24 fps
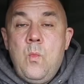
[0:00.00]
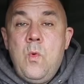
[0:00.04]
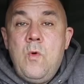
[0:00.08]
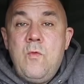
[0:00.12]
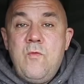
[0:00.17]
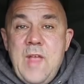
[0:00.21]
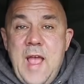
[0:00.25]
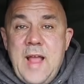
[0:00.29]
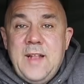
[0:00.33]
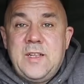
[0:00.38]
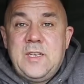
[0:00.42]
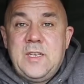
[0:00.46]
will
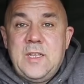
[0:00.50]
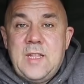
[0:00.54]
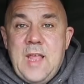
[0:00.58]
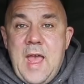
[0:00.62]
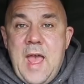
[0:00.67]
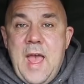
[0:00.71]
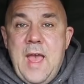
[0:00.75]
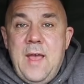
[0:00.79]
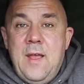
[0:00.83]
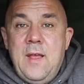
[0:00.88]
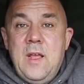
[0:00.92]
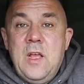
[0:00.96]
react to
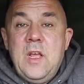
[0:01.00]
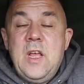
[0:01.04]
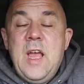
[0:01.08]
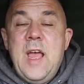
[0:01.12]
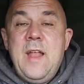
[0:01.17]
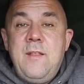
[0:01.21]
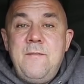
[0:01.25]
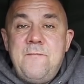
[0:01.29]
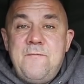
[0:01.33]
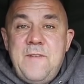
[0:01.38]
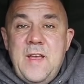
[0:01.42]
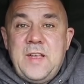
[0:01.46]
that
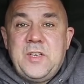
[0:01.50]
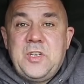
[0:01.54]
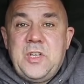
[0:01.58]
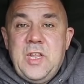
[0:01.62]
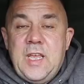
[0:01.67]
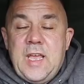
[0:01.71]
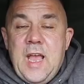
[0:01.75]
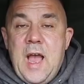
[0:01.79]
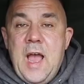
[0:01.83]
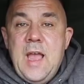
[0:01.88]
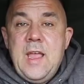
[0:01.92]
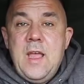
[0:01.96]
and
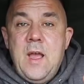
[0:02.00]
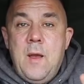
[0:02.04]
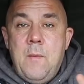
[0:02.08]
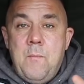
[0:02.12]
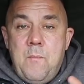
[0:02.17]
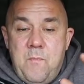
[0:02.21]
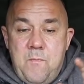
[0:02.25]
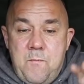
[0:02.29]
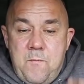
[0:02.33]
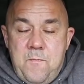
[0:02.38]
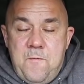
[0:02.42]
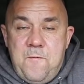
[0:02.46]
investigate and
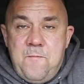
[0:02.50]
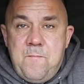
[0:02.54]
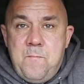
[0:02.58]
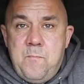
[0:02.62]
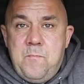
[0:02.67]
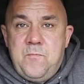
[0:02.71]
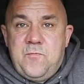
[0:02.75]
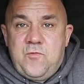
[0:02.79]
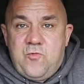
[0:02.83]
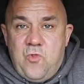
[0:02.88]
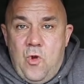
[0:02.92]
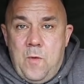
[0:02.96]

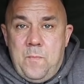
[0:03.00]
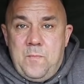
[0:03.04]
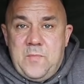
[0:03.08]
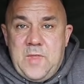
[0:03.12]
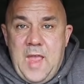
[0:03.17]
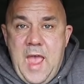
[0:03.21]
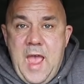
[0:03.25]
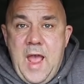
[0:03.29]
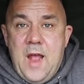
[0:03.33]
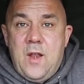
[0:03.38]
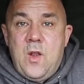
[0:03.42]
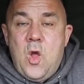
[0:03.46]
drop
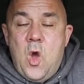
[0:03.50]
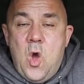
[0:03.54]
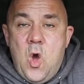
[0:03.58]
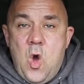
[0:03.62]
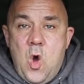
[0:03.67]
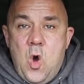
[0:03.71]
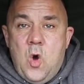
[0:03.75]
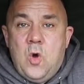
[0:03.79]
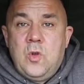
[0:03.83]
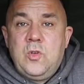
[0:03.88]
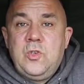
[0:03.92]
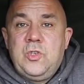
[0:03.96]
down
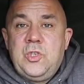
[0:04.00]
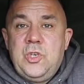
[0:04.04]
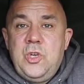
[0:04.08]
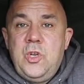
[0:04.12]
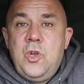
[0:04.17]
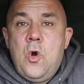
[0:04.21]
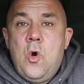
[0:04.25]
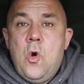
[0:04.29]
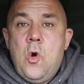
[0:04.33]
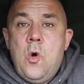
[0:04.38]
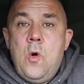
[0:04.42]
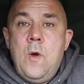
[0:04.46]
onto
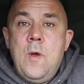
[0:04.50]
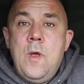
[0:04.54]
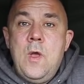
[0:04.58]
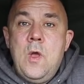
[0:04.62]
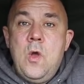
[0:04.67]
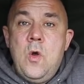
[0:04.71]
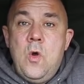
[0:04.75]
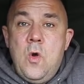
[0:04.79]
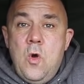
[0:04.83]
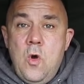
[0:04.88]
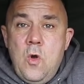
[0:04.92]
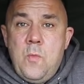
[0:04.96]
your
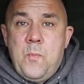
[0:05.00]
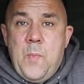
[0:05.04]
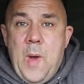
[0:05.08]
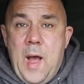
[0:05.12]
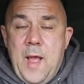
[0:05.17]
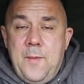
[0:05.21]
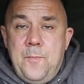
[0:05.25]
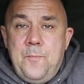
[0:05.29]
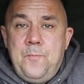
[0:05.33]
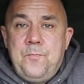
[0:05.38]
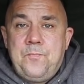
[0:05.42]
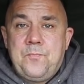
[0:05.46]
hook
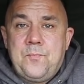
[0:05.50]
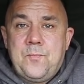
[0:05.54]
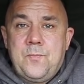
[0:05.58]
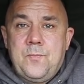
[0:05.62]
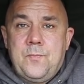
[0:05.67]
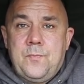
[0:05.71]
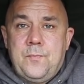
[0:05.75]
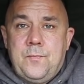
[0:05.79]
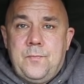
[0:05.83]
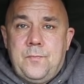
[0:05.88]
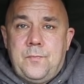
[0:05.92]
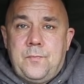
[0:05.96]
bait.
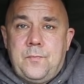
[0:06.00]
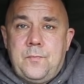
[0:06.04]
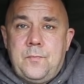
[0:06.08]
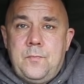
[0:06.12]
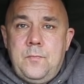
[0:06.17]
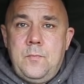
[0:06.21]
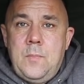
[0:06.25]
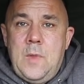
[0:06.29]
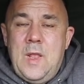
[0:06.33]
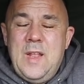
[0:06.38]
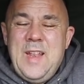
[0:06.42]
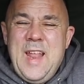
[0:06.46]

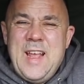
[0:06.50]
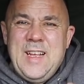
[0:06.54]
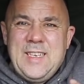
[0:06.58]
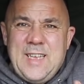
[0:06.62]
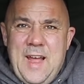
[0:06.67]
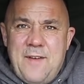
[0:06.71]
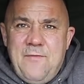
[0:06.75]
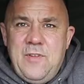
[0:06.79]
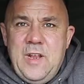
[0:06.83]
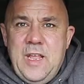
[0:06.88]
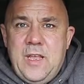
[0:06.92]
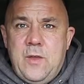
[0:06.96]
Now, there's
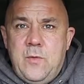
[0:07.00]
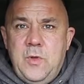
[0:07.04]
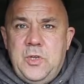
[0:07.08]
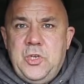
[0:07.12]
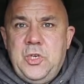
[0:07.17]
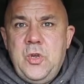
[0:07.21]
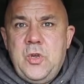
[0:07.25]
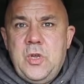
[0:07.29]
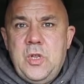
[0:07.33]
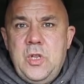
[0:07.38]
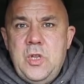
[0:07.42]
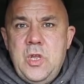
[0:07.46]
other liquids
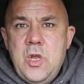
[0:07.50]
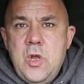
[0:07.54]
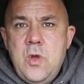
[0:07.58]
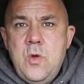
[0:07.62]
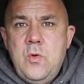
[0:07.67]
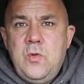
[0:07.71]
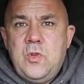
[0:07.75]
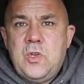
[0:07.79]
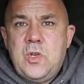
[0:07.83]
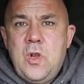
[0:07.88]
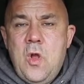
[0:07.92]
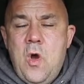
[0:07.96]
you can
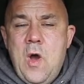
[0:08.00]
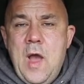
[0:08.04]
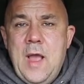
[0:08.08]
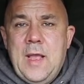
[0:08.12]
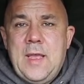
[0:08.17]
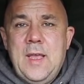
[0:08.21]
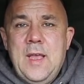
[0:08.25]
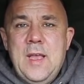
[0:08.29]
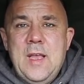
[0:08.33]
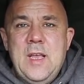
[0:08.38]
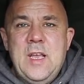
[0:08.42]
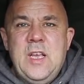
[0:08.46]
use,
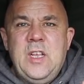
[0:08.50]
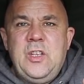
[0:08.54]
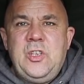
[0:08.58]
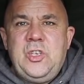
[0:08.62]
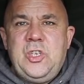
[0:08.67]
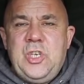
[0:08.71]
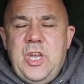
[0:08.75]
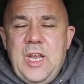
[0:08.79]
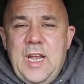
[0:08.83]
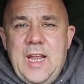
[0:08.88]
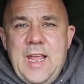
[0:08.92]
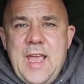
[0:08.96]
like
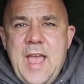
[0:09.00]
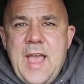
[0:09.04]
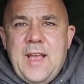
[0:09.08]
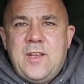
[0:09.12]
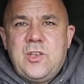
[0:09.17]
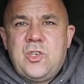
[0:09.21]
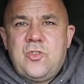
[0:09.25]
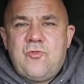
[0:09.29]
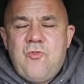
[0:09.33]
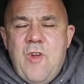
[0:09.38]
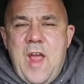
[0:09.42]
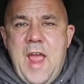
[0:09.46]
chili
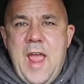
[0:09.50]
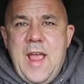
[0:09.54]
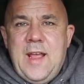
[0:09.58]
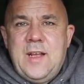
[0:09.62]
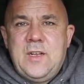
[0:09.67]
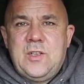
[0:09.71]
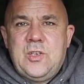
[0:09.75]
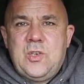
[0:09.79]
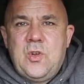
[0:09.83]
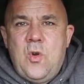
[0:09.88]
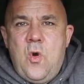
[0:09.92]
extract,